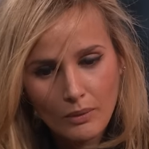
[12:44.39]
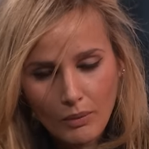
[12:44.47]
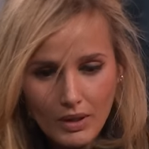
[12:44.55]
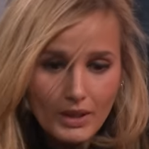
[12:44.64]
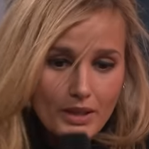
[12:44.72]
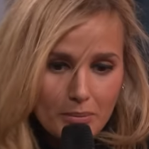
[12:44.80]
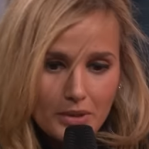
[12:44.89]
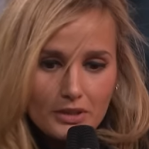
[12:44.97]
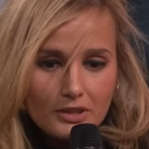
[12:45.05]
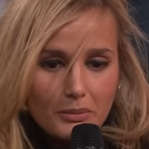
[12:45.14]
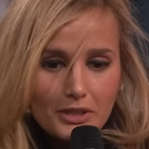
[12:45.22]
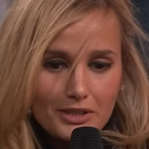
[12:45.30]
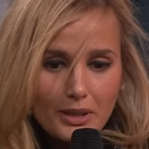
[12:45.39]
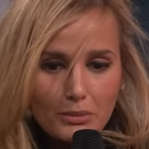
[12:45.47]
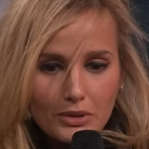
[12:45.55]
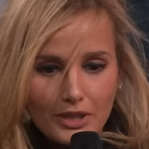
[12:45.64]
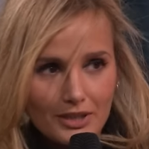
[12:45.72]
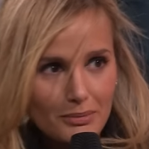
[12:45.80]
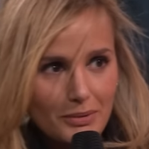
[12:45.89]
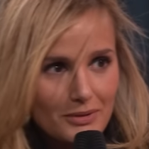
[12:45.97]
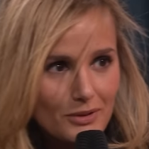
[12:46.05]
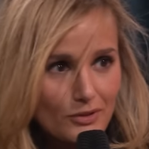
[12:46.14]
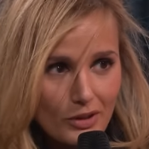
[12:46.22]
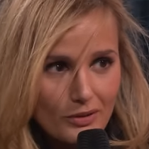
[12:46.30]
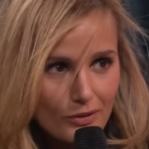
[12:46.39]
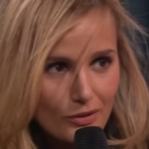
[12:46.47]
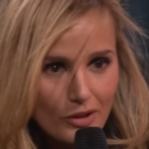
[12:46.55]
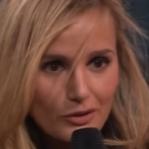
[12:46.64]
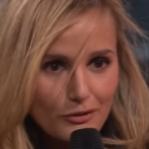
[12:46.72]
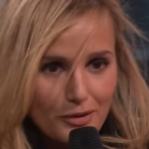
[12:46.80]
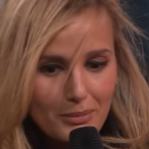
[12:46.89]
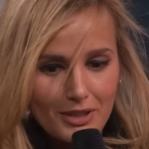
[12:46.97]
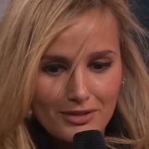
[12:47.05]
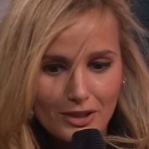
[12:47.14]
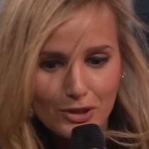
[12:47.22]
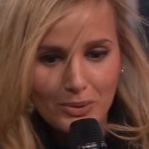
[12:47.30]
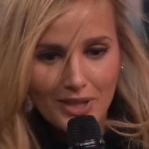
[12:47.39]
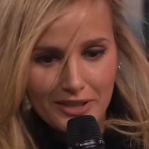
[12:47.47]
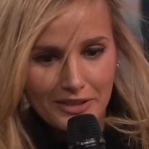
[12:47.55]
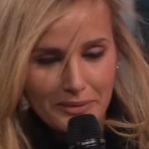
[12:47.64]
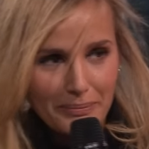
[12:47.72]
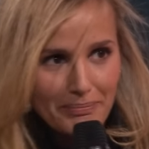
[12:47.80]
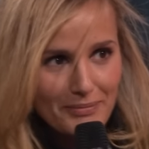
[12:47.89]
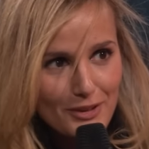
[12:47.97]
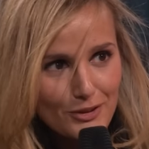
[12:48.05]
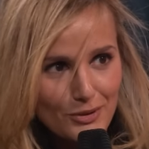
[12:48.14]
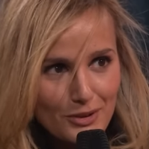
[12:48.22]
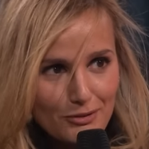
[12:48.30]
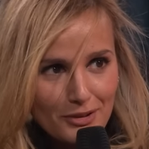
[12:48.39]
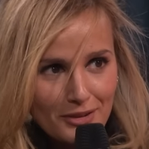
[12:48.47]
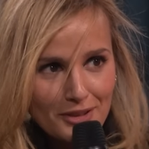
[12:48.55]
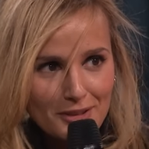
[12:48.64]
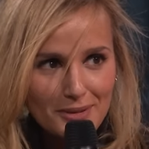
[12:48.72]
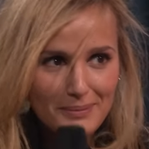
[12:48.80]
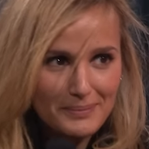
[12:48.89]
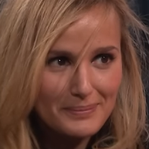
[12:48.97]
Well, cannibalism is taboo, yes. Yeah, that's not, what I'm saying. Not yeah. the female sexuality. It's two different things.